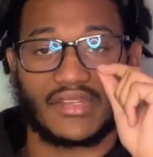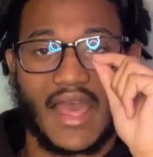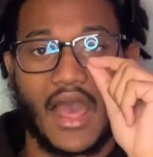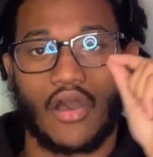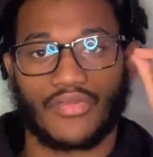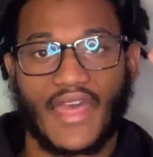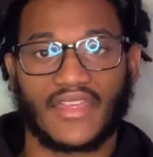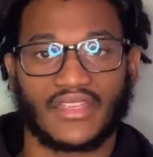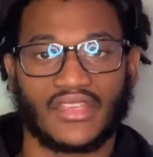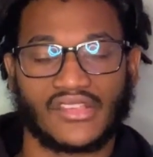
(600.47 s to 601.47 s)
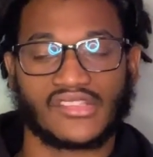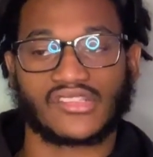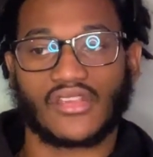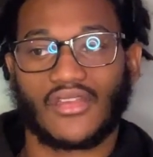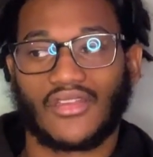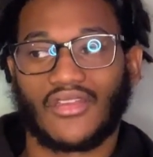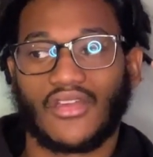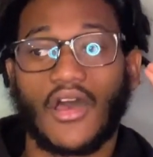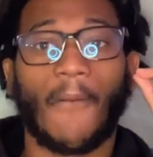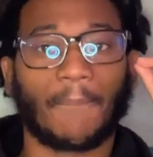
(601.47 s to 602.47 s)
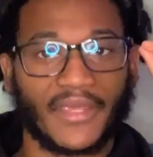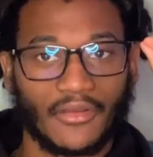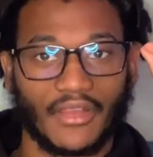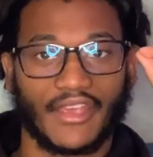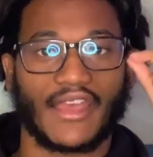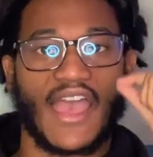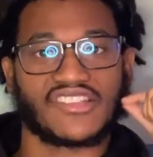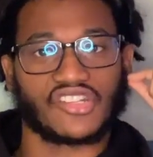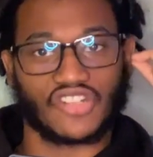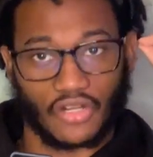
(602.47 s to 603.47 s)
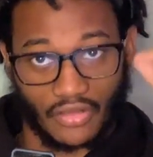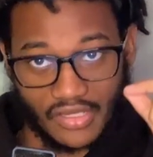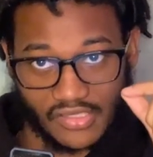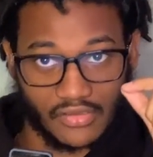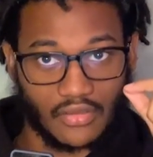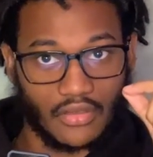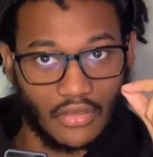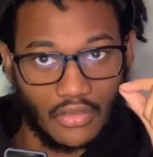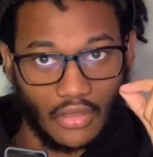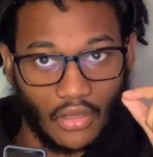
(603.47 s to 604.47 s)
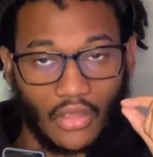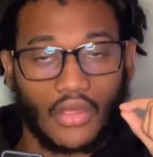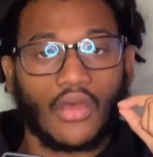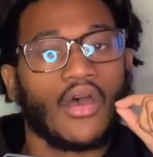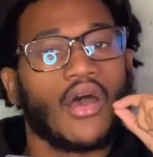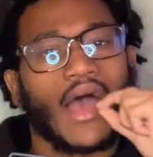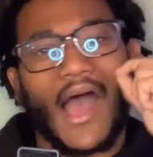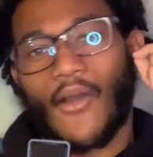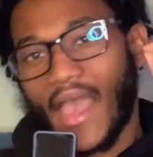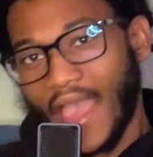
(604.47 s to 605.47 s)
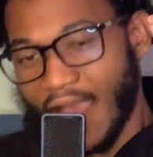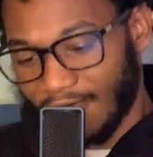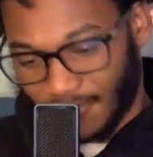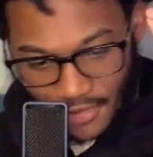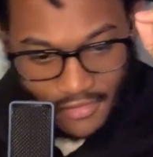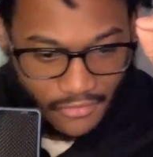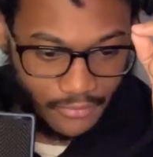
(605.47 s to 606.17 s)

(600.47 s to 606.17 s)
how that is appealing as a journalist. However,